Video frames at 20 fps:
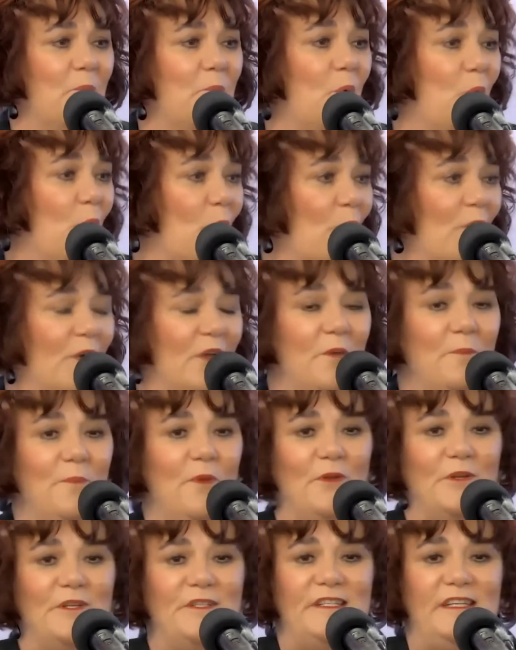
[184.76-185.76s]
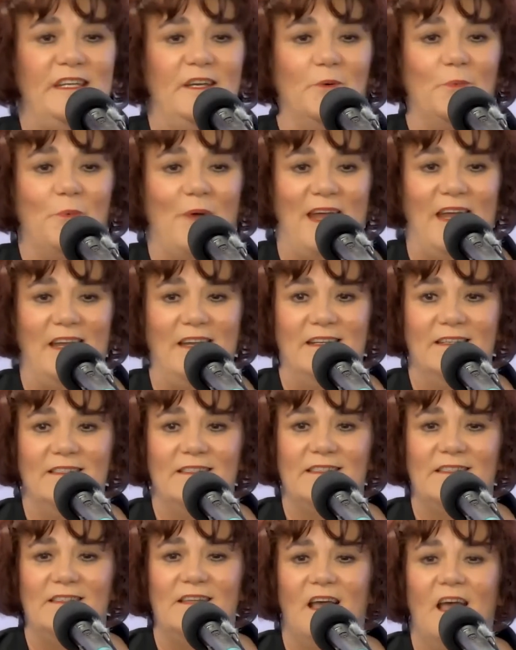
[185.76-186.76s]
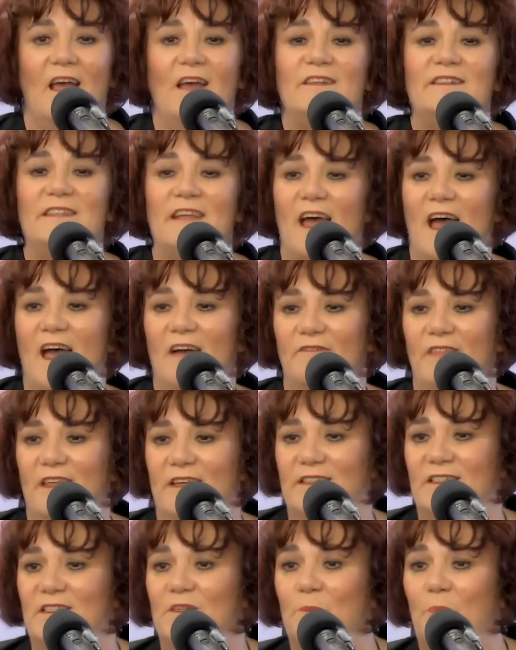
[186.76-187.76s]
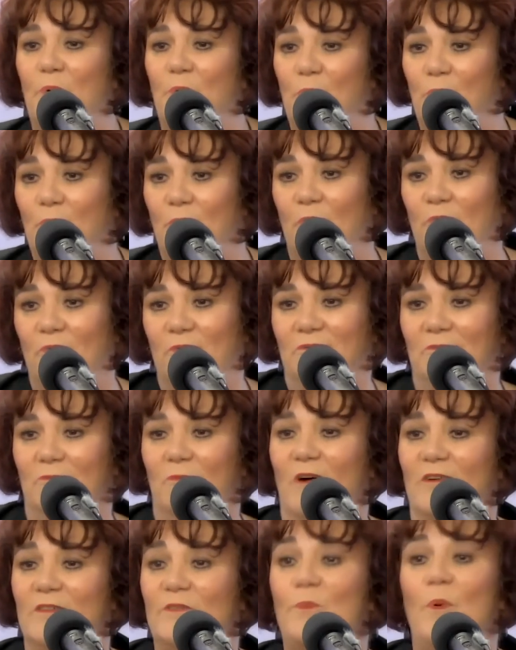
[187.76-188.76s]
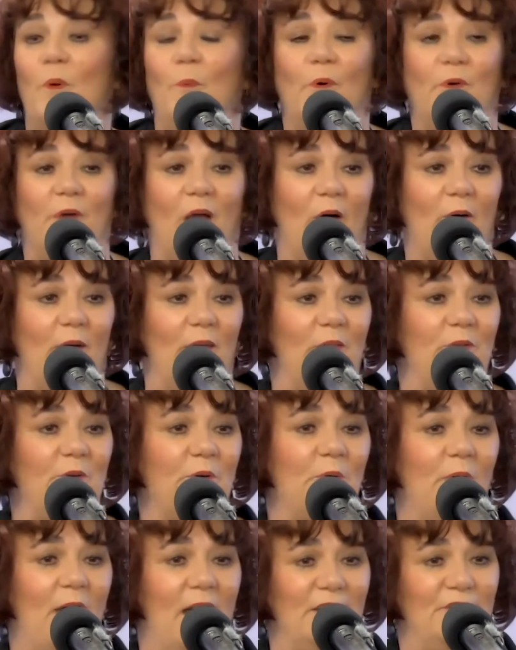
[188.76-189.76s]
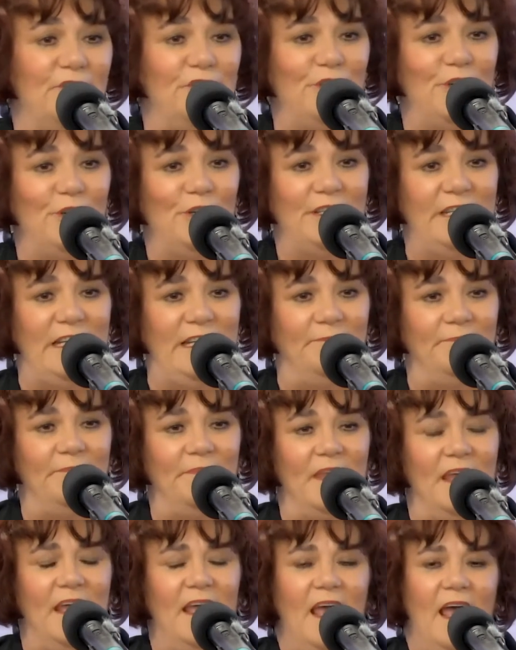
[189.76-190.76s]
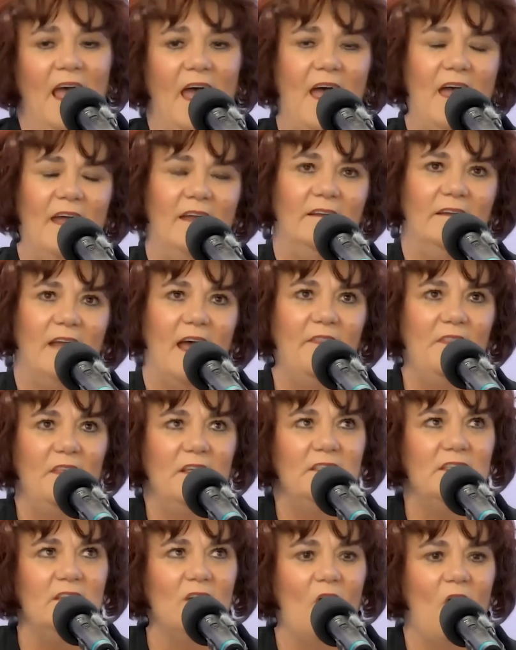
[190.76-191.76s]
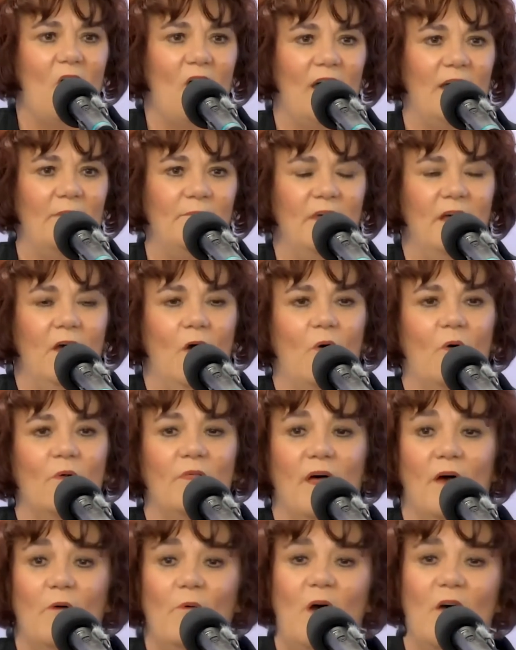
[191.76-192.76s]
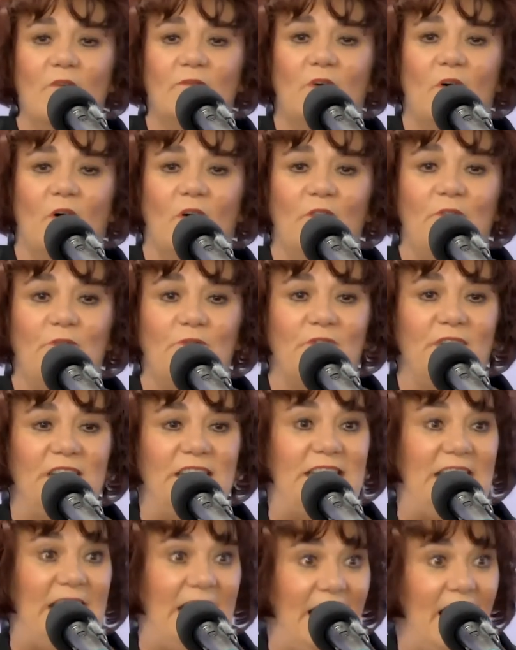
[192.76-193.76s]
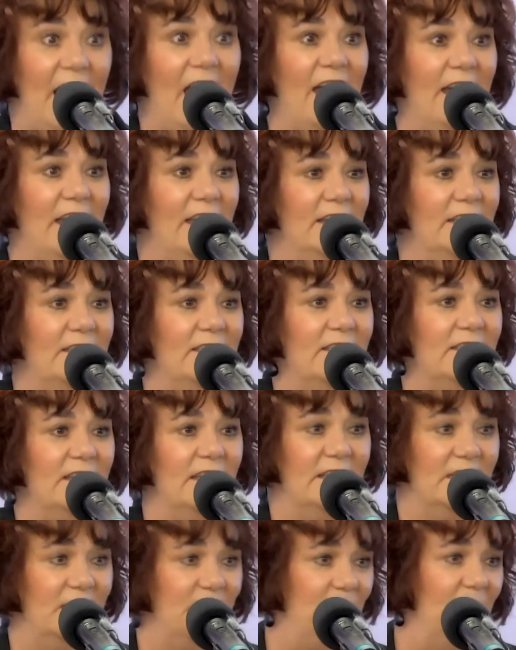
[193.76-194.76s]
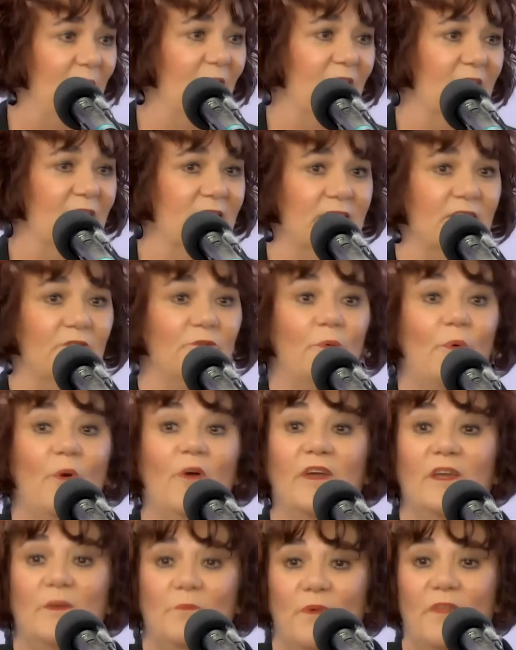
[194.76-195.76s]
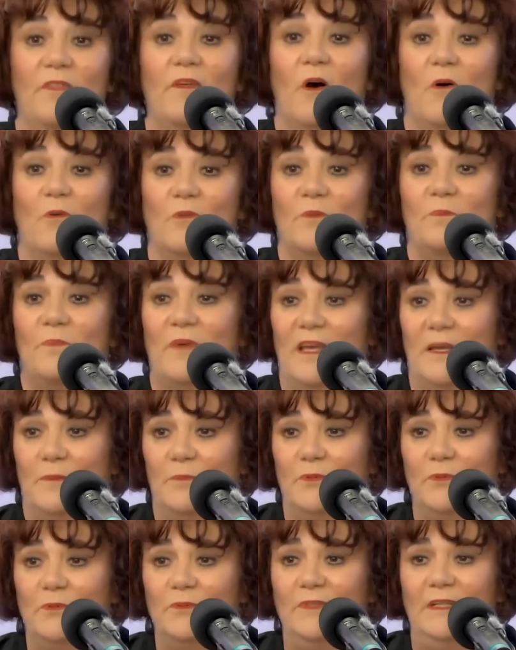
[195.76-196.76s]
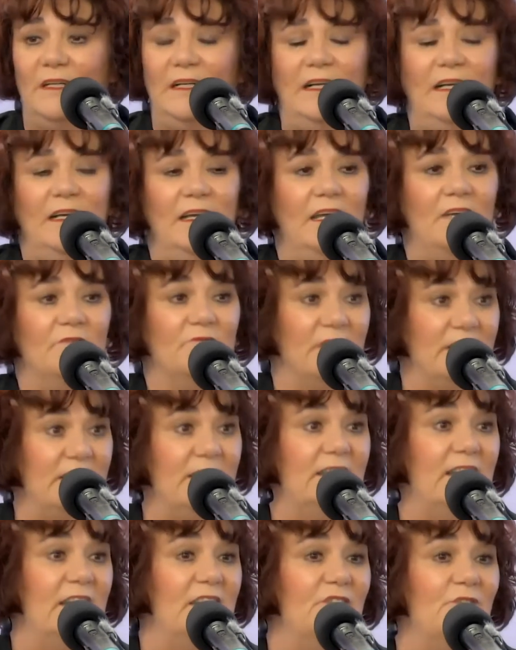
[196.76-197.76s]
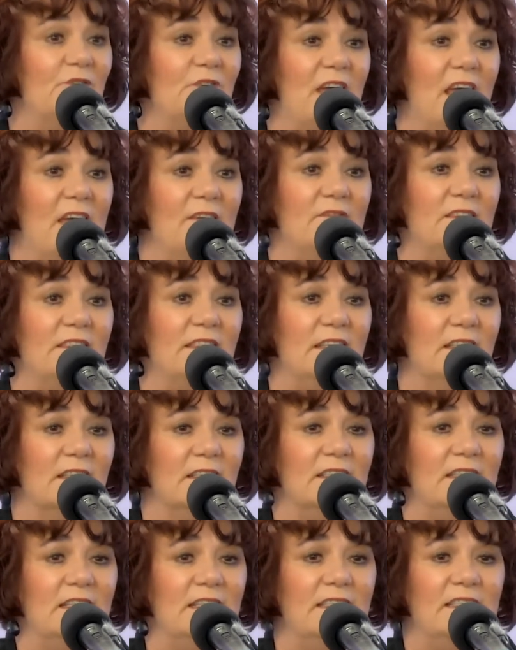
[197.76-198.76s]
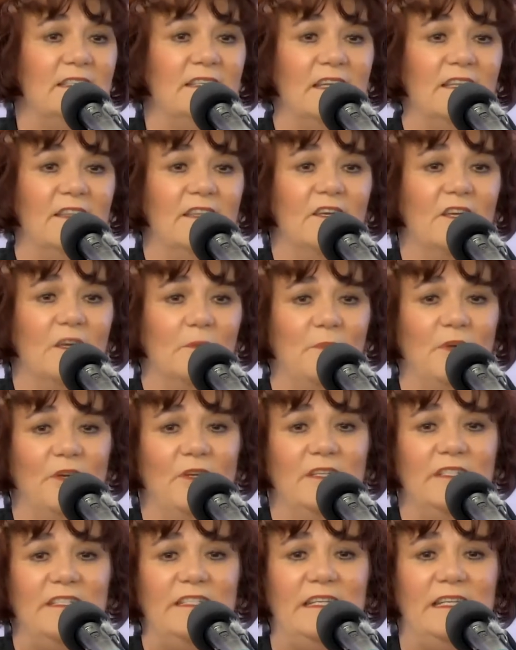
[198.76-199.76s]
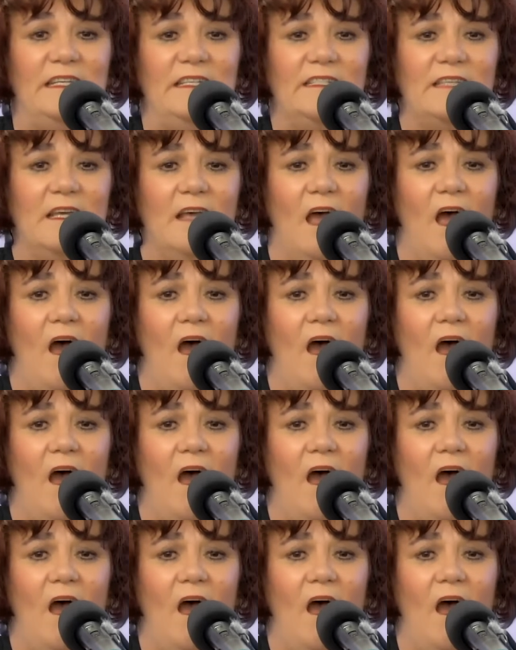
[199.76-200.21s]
more community awareness to have that support whilst we were going through our journey. And at the time, although I've got 3 decades experience of working with older people in residential care facilities and in the communities,